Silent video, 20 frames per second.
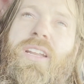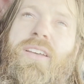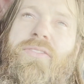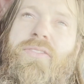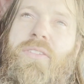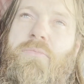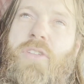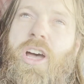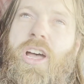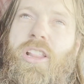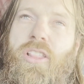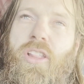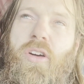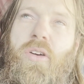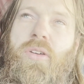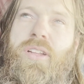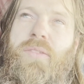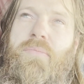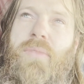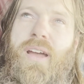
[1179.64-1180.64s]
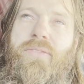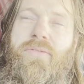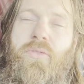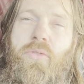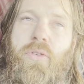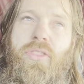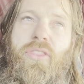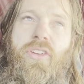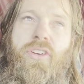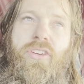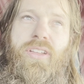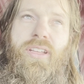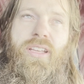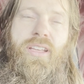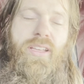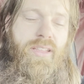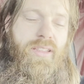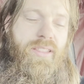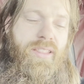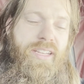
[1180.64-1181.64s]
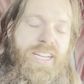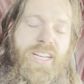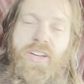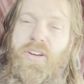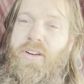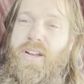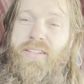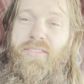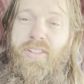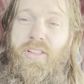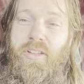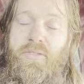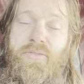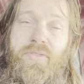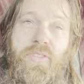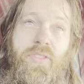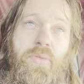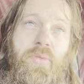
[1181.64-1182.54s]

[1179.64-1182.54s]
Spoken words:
if I'm not loaded by 4:30, then I don't have a load for the